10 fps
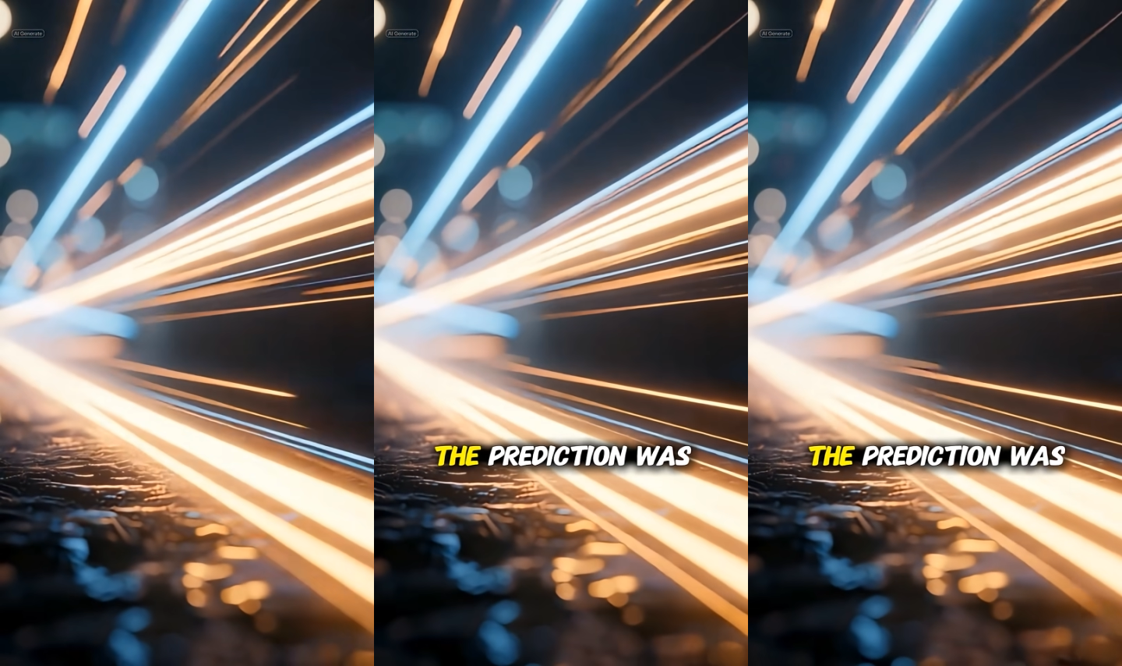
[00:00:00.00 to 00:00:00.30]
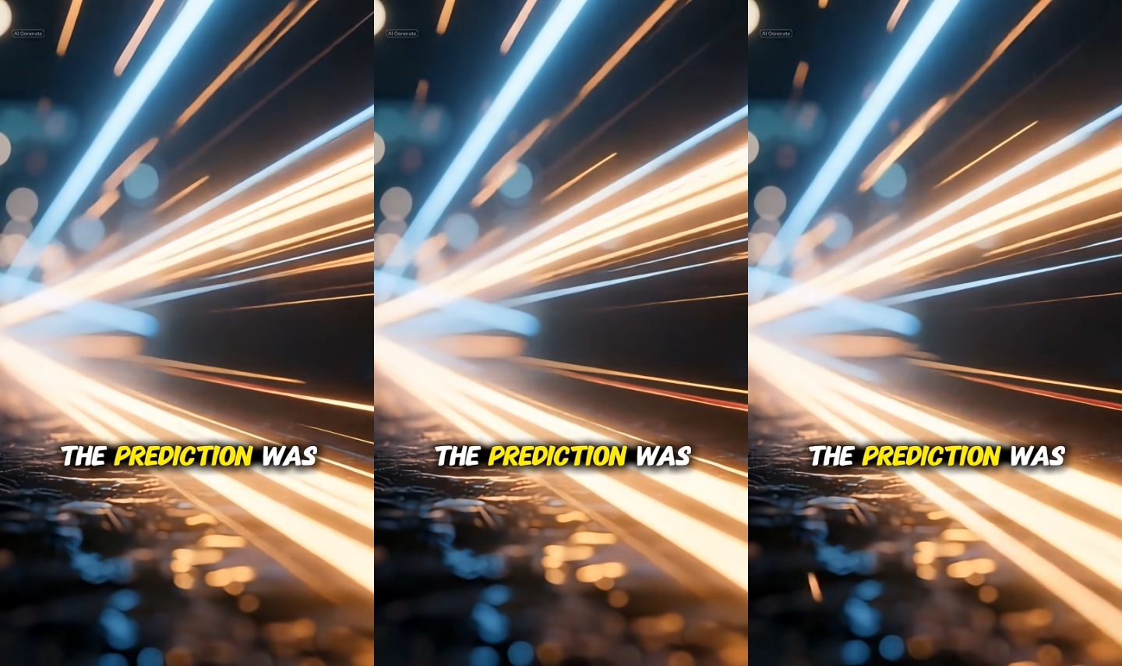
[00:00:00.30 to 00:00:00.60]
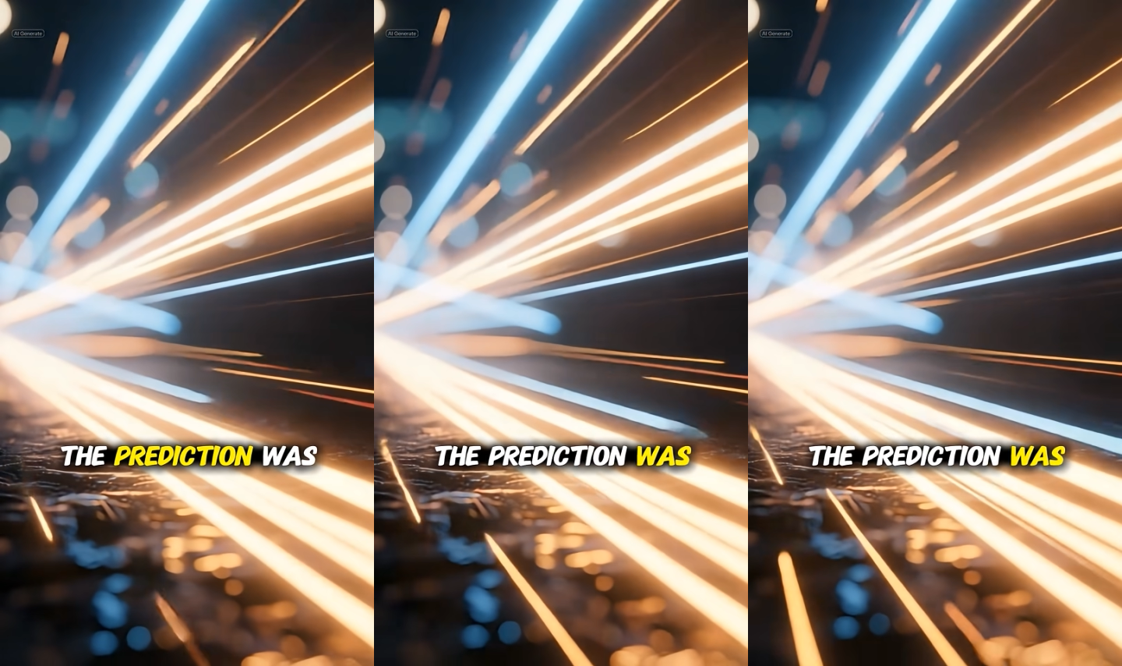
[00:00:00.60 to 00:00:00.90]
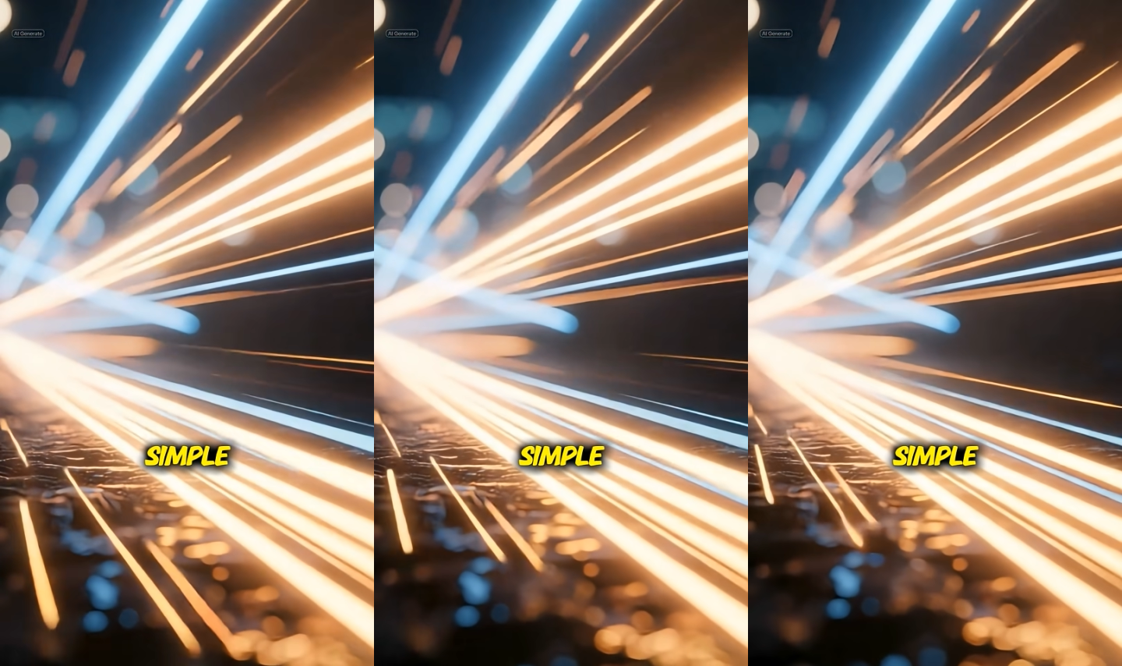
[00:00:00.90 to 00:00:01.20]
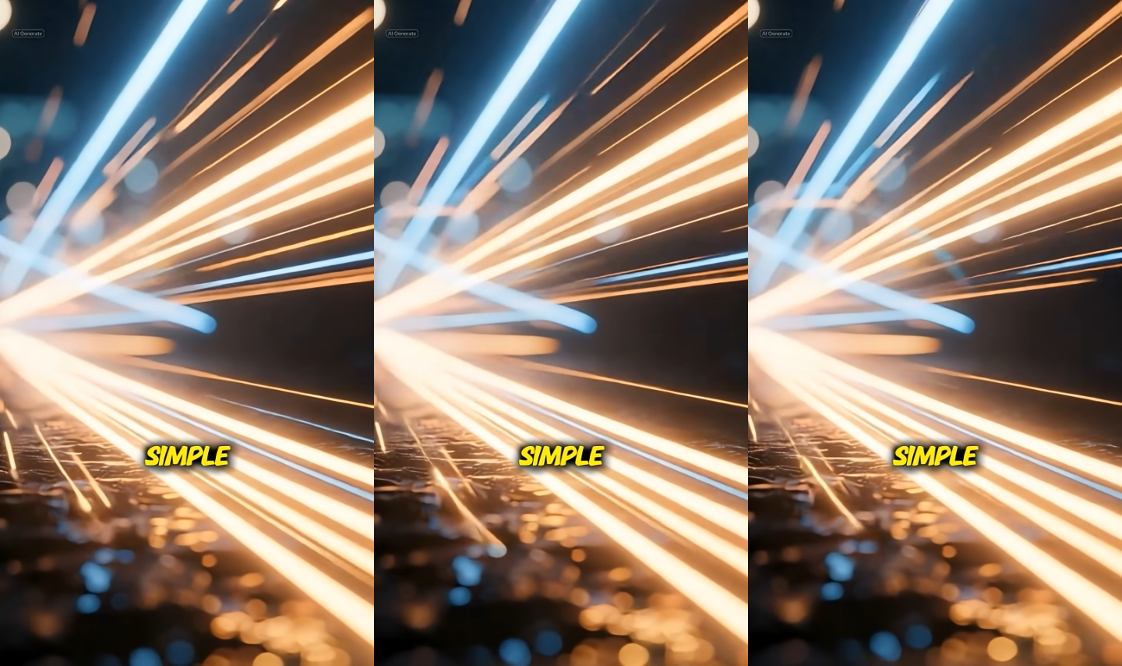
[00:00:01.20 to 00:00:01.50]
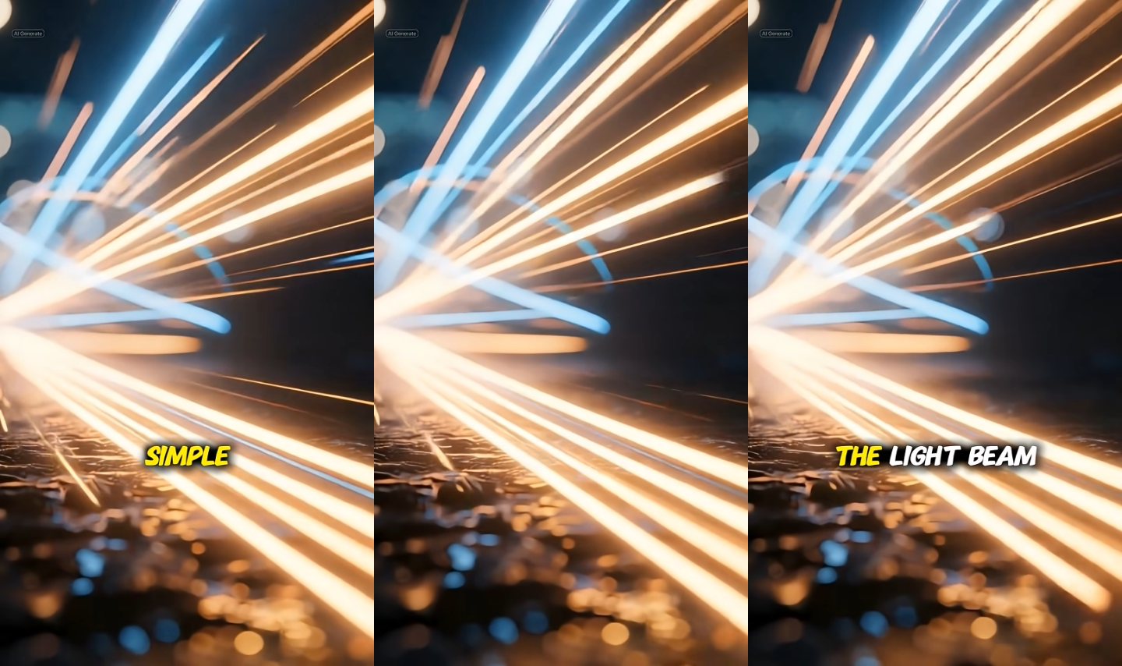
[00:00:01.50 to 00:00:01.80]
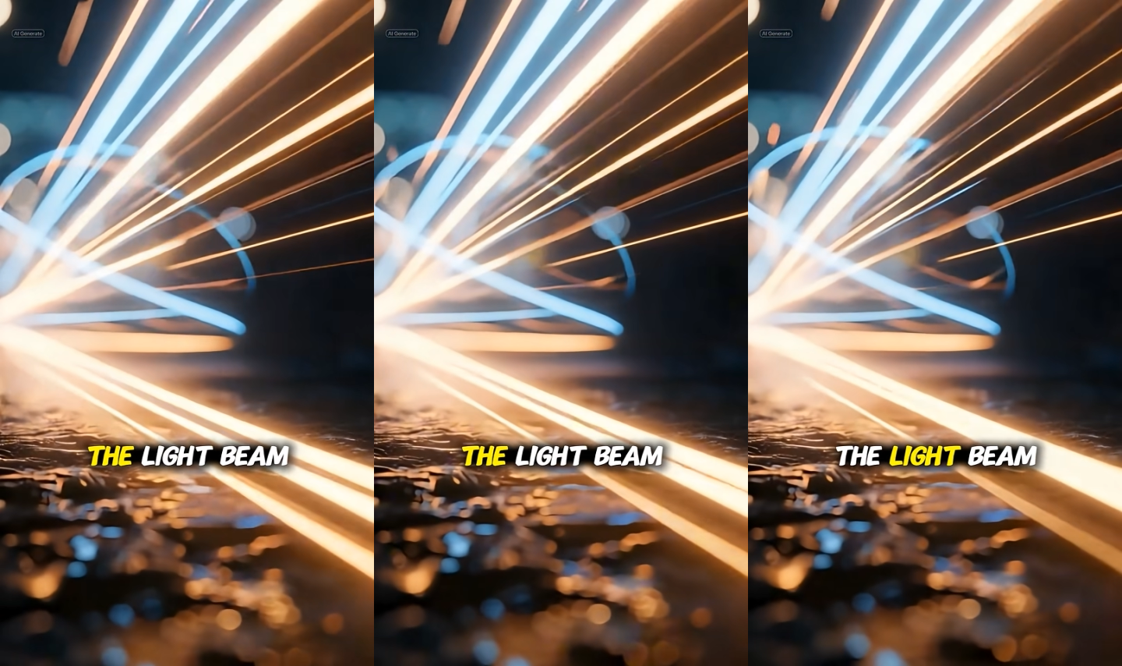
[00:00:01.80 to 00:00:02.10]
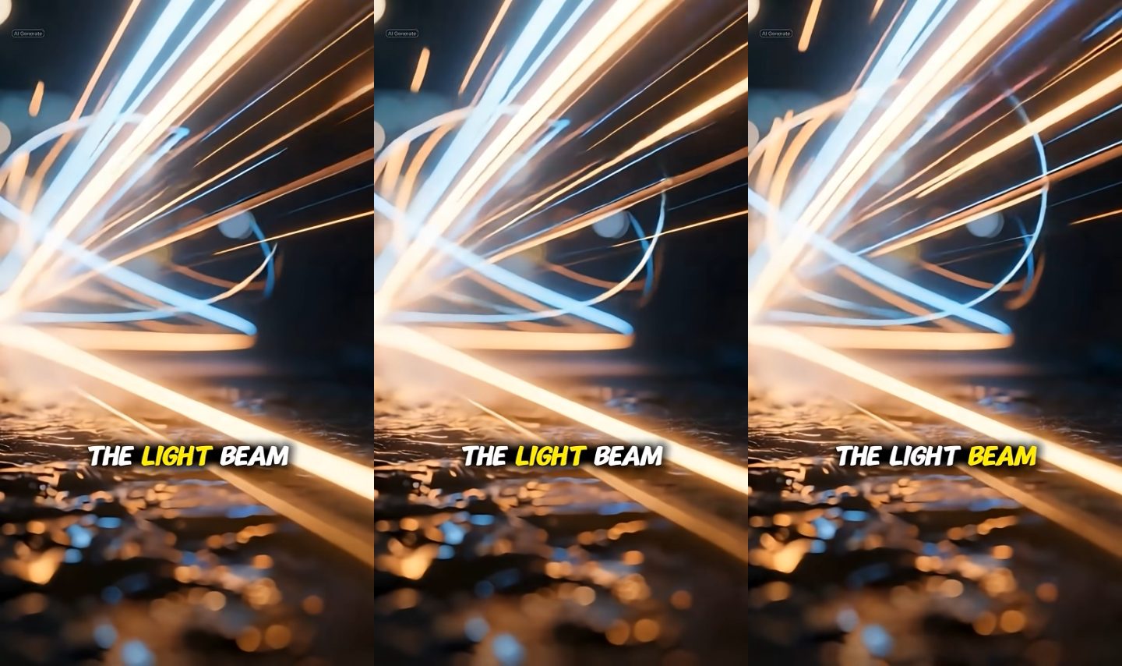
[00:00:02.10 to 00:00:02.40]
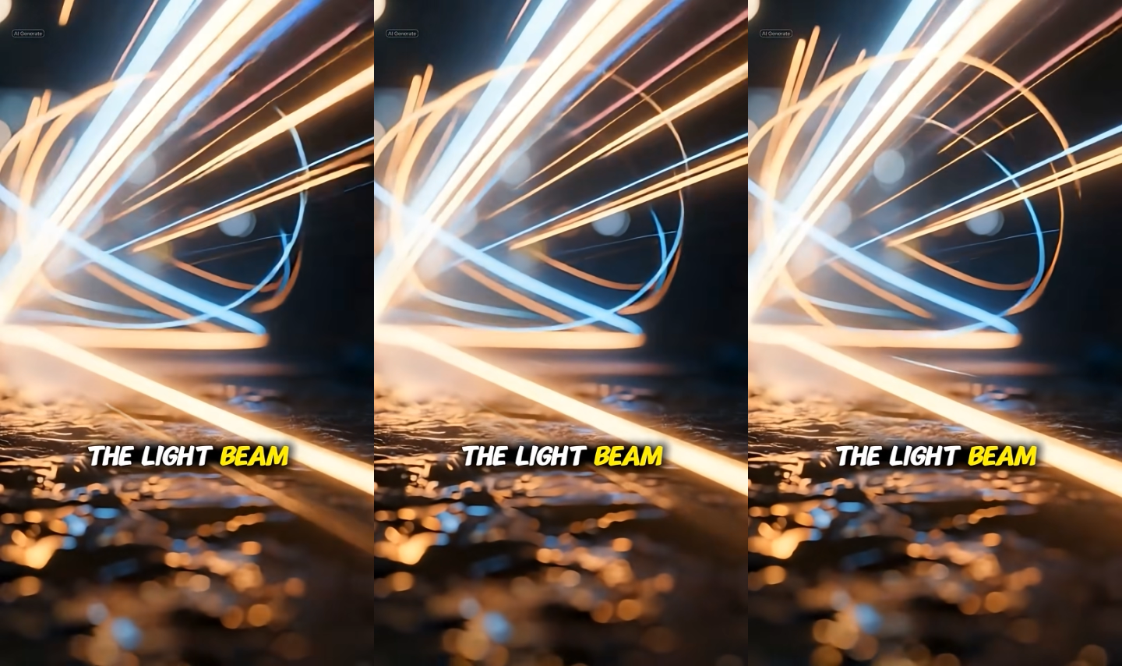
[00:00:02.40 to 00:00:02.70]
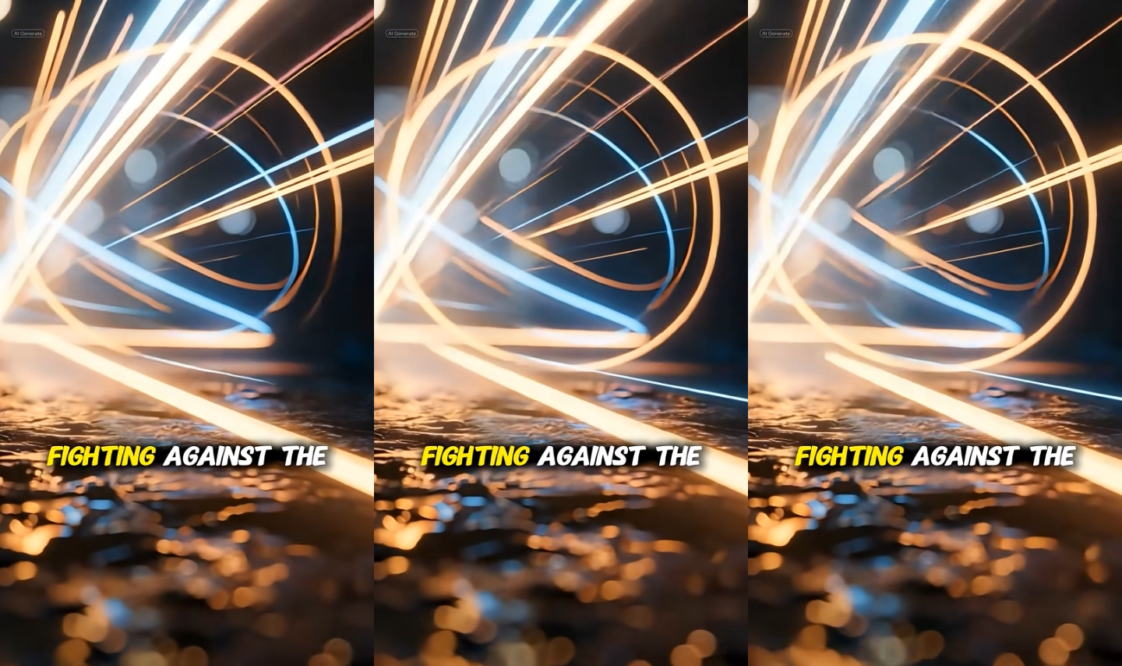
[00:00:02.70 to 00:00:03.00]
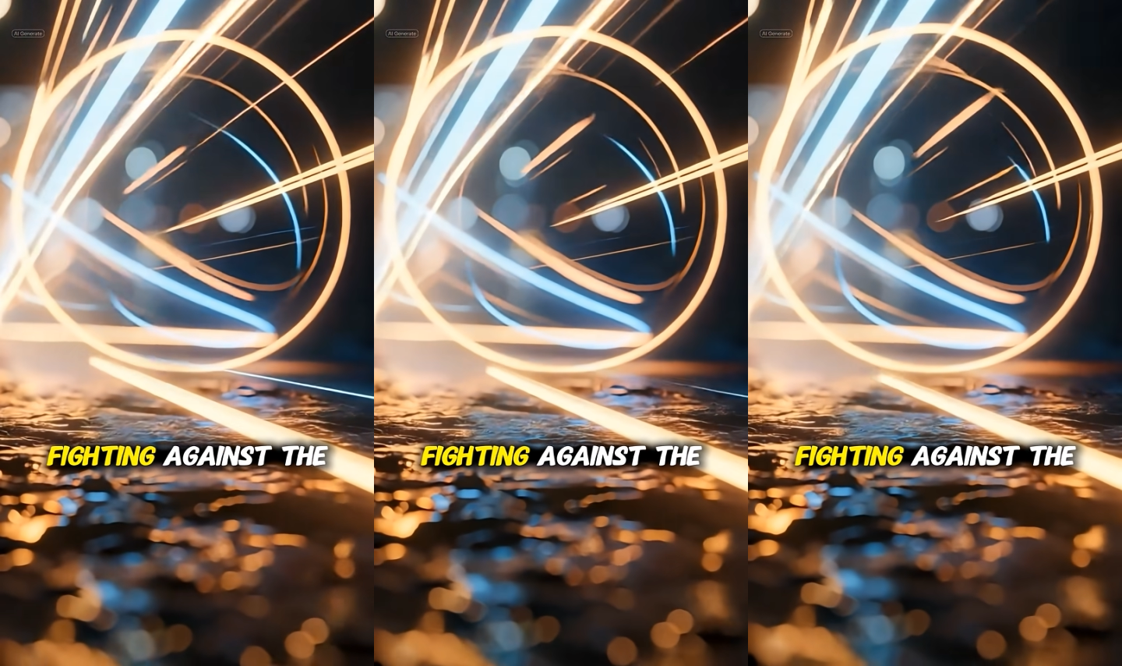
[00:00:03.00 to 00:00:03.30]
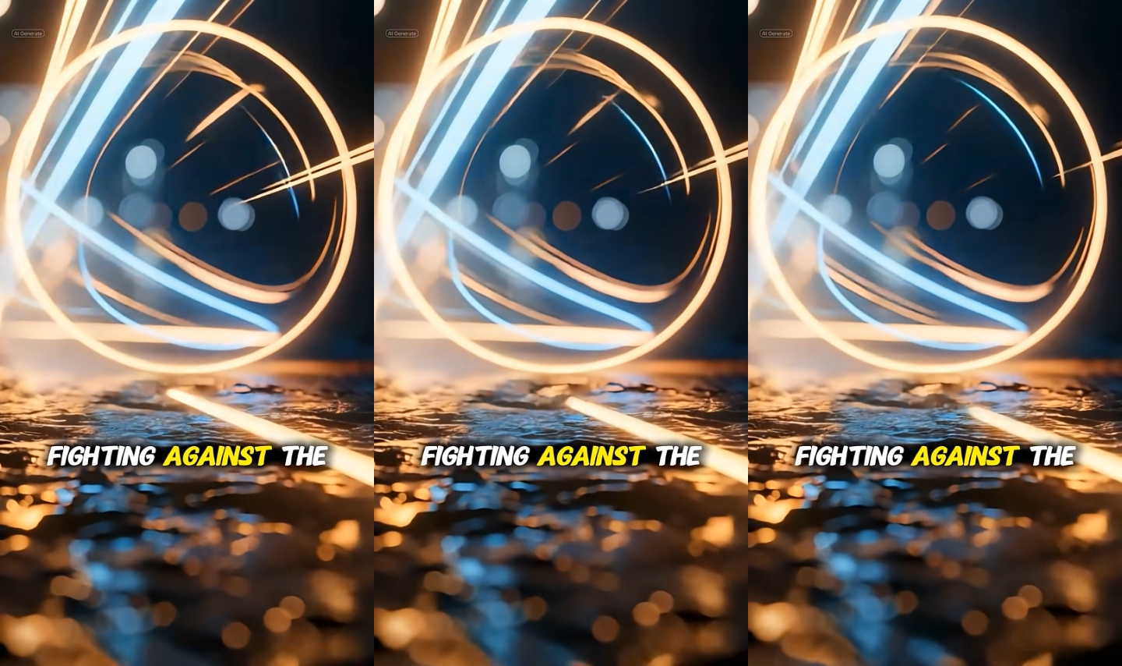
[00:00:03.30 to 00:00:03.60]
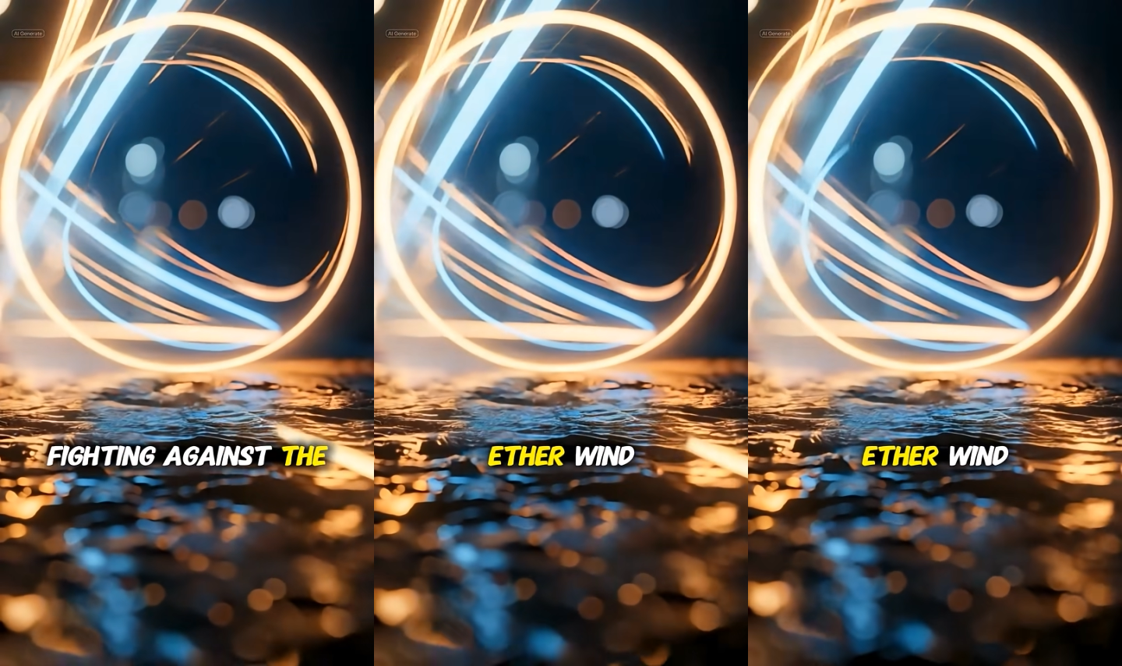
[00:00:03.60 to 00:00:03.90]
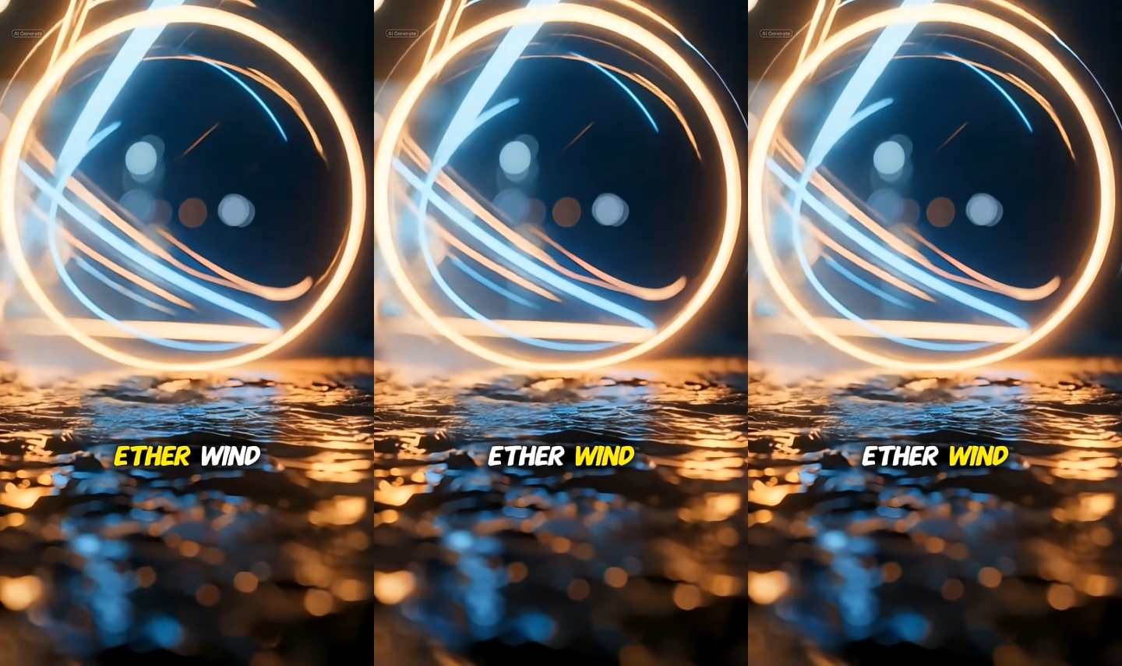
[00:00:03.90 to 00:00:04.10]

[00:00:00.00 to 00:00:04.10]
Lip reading: No face is visible, so there are no lips to read.